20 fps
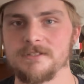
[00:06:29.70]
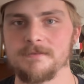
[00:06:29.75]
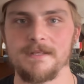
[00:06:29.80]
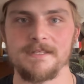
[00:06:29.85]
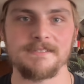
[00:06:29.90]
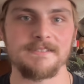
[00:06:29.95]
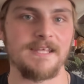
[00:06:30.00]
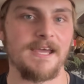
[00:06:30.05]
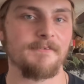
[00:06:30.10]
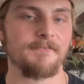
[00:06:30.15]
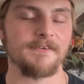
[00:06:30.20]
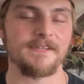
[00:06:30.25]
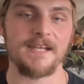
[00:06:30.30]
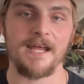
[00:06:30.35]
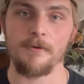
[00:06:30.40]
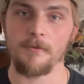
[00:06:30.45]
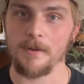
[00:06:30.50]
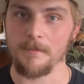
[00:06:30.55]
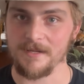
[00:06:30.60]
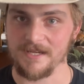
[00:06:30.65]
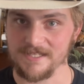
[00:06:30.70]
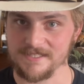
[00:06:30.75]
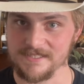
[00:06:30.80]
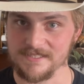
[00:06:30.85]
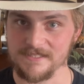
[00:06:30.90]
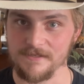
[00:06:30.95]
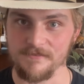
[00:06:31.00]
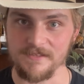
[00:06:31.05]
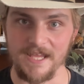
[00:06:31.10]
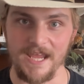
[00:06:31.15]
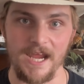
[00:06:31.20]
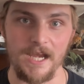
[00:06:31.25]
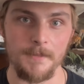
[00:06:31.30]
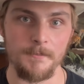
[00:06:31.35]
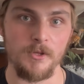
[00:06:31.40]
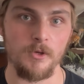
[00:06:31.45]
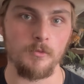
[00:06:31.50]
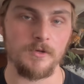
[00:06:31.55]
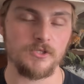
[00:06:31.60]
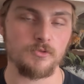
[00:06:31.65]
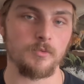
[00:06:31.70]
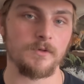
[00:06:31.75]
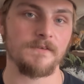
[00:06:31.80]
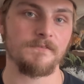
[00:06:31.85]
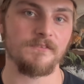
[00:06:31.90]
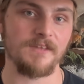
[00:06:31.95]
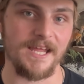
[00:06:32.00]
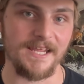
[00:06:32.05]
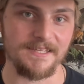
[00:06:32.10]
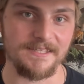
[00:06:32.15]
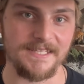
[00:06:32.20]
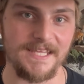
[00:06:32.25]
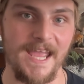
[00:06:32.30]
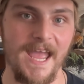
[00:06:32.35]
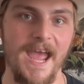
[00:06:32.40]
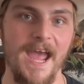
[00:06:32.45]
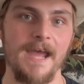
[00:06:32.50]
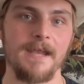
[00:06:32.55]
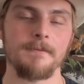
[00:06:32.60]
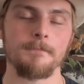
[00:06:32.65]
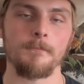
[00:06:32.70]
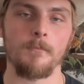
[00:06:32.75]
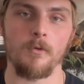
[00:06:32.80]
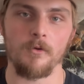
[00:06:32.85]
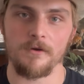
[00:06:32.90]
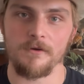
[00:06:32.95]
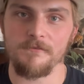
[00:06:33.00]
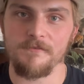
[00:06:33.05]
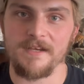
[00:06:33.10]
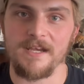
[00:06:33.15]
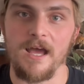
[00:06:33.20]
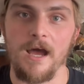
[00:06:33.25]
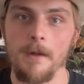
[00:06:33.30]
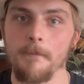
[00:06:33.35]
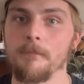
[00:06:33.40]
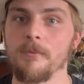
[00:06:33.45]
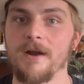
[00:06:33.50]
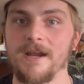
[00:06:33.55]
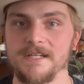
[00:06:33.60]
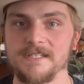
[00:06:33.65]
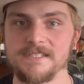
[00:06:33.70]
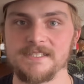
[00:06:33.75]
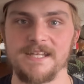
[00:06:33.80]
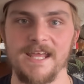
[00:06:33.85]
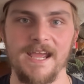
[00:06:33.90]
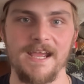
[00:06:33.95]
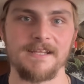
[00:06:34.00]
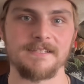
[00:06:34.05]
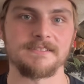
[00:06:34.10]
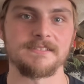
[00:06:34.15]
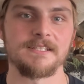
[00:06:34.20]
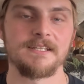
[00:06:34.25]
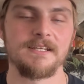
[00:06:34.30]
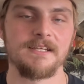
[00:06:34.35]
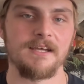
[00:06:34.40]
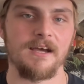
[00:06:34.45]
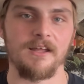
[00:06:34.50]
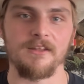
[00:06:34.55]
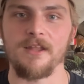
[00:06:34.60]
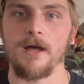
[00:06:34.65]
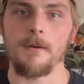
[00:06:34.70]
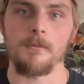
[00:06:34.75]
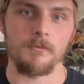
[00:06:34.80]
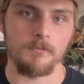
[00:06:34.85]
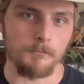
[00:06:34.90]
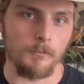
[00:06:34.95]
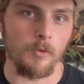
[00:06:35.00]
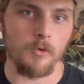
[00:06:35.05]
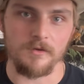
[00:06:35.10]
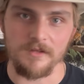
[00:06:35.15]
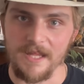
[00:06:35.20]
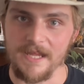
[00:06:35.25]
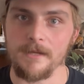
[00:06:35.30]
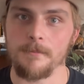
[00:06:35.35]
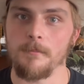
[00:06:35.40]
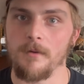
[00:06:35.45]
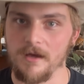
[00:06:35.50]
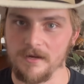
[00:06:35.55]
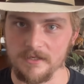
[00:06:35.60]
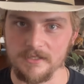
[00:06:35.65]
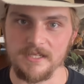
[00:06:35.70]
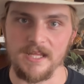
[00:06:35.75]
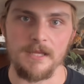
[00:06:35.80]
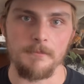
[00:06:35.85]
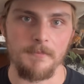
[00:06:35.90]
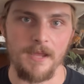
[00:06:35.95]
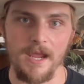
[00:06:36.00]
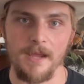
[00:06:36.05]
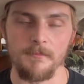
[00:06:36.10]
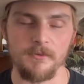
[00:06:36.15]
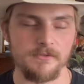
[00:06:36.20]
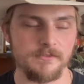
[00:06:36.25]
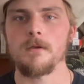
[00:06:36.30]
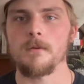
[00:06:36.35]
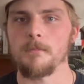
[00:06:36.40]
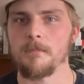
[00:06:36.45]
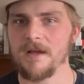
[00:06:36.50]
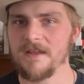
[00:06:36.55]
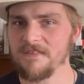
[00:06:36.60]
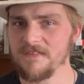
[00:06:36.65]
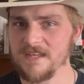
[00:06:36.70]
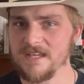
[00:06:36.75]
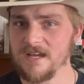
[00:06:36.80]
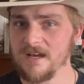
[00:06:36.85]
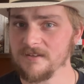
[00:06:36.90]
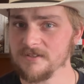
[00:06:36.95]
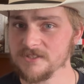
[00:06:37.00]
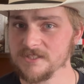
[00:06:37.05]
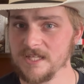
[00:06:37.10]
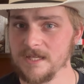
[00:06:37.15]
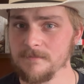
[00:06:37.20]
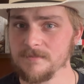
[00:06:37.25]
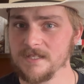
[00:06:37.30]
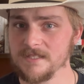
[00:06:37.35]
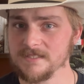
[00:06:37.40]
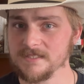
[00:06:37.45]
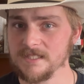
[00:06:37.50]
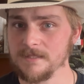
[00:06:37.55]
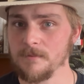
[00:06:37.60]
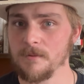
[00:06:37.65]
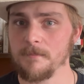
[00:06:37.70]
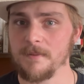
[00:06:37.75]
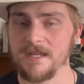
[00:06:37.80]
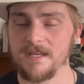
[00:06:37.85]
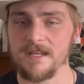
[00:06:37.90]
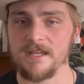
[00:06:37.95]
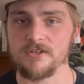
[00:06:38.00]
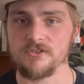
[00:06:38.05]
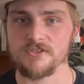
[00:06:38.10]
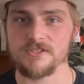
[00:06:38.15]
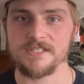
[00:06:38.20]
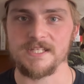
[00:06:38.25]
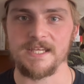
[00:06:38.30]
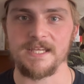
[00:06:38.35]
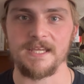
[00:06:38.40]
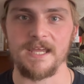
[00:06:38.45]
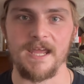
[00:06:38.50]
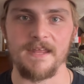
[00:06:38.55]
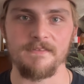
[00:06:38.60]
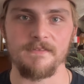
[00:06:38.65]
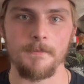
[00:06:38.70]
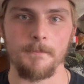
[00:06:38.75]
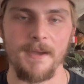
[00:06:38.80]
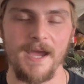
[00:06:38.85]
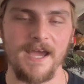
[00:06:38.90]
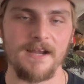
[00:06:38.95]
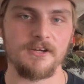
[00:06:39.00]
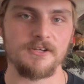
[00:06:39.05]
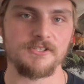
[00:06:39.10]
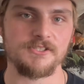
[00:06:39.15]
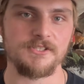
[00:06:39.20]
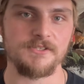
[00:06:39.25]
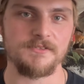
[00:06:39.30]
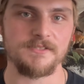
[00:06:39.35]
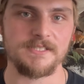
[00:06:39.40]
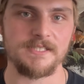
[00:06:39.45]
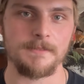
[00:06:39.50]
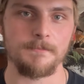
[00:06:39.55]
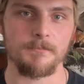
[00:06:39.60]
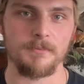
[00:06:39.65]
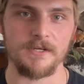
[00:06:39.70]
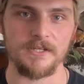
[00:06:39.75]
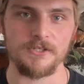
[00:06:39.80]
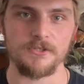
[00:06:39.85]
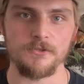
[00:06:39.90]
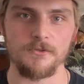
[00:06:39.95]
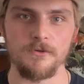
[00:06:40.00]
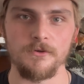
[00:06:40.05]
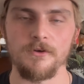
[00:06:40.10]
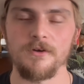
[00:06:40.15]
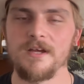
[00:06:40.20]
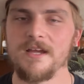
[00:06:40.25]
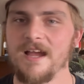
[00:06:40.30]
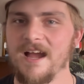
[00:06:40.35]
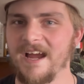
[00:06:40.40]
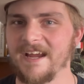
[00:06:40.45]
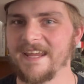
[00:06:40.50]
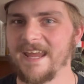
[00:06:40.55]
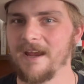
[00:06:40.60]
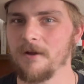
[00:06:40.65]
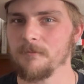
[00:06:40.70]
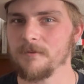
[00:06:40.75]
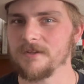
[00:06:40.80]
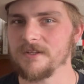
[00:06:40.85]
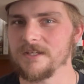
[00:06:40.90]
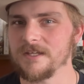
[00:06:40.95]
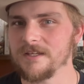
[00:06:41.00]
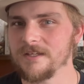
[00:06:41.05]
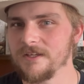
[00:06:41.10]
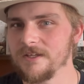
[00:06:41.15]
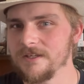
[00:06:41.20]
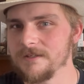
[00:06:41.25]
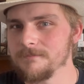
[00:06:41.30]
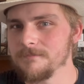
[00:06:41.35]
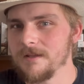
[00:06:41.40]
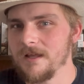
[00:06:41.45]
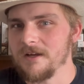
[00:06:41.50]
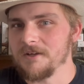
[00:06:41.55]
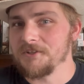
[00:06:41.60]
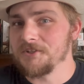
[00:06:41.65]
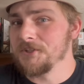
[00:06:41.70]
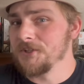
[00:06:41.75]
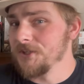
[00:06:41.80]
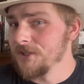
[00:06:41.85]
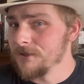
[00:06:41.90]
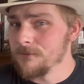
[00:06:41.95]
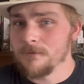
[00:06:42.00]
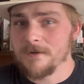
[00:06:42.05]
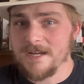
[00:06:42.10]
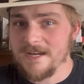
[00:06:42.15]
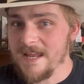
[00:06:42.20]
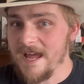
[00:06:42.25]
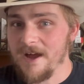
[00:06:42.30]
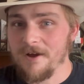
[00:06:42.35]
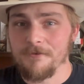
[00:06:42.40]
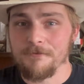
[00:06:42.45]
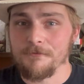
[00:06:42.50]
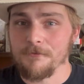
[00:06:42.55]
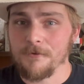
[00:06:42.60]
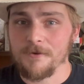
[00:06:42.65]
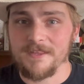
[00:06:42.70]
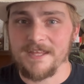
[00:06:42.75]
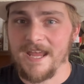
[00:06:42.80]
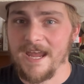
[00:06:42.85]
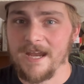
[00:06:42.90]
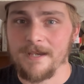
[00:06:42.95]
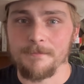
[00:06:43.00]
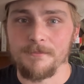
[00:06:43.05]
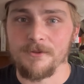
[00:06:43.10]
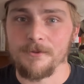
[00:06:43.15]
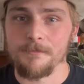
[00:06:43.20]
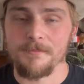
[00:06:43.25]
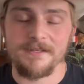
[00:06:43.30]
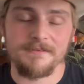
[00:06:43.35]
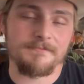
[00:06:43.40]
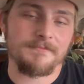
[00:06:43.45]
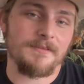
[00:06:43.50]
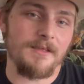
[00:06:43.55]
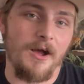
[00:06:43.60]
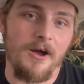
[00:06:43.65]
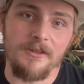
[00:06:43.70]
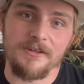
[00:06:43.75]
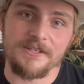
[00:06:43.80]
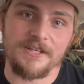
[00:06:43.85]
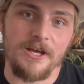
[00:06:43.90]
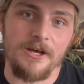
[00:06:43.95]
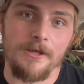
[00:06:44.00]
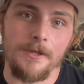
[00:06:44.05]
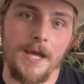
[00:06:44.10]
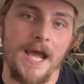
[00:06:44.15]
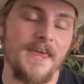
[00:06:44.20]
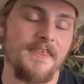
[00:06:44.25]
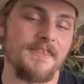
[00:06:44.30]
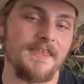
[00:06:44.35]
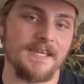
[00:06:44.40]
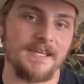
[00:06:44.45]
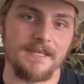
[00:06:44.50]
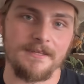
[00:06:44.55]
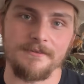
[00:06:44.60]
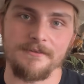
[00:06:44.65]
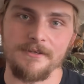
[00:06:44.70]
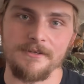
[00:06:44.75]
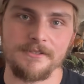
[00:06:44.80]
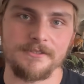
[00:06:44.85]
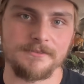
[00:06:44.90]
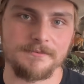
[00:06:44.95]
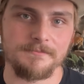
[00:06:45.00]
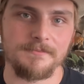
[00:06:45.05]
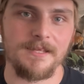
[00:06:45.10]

is definitely not reminiscent of the animal, which would have likely had more of an upright stance, a lot more like modern day mammals. But the color scheme does seem a bit interesting, and the patterns do seem pretty cool. I can't really get a good readout for the animal, but all in all, I think it looks